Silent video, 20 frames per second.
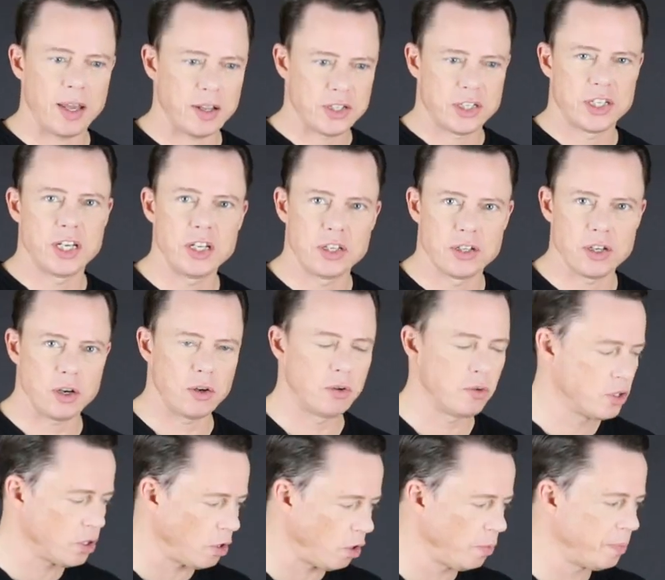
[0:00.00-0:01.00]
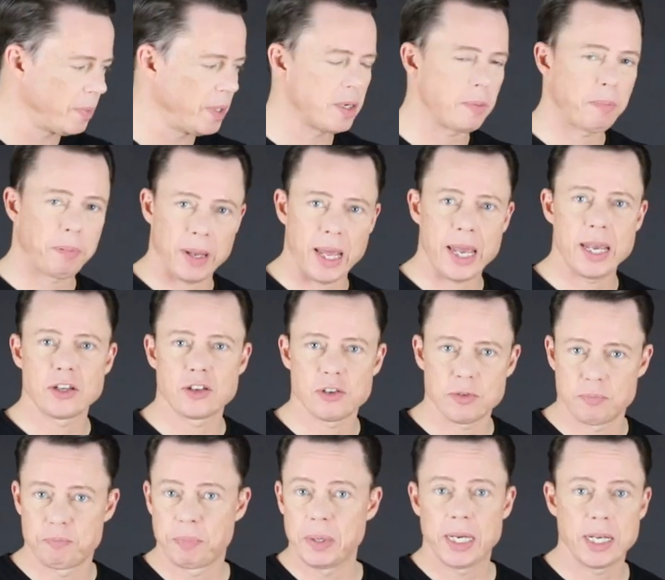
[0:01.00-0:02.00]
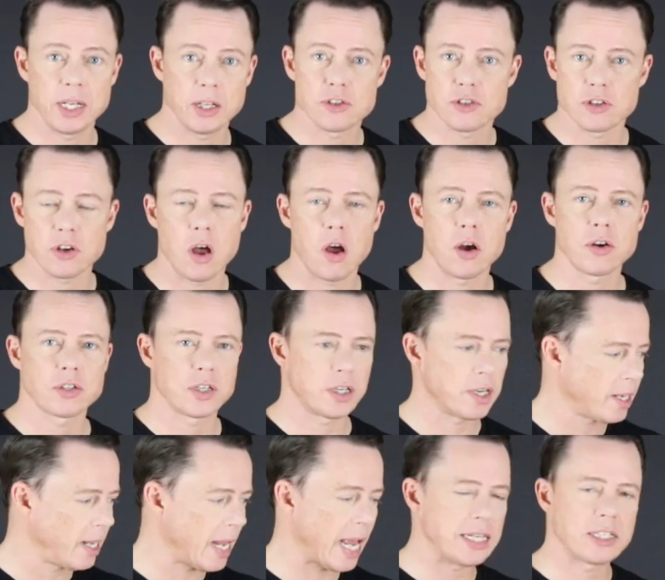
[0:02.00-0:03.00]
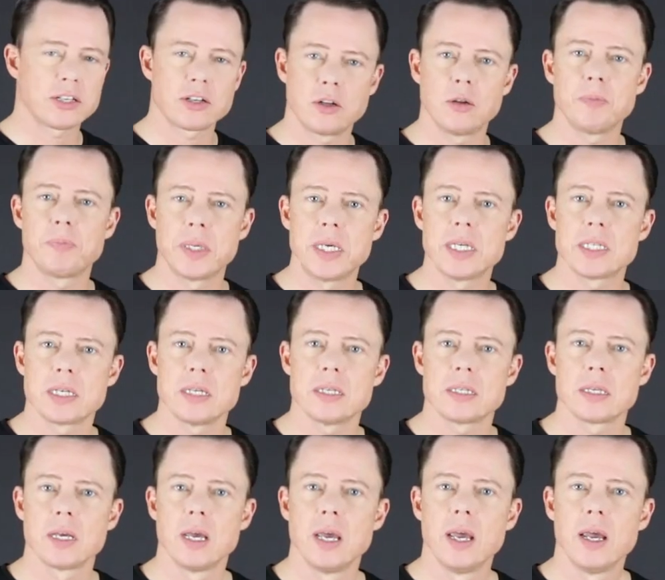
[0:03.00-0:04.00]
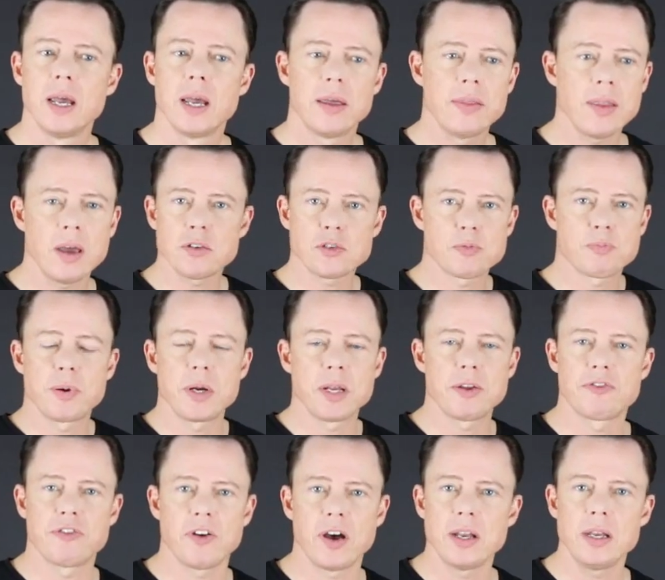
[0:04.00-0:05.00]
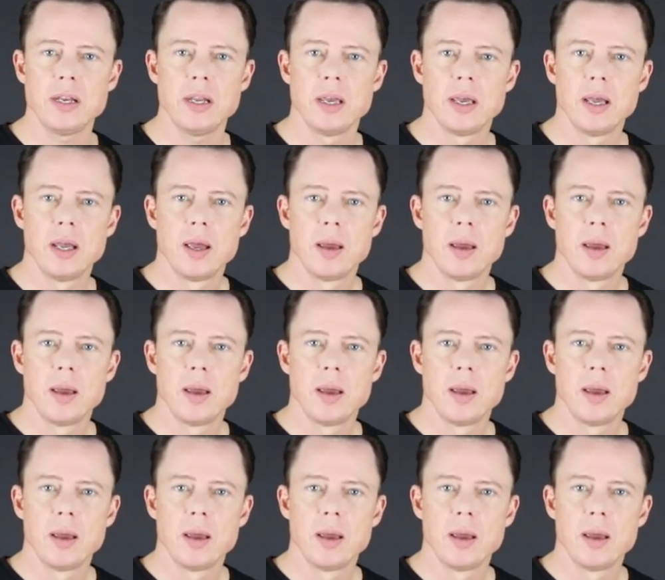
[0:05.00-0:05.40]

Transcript: a teacher who told me to play Beatles songs and classical pieces, and that was pretty fun.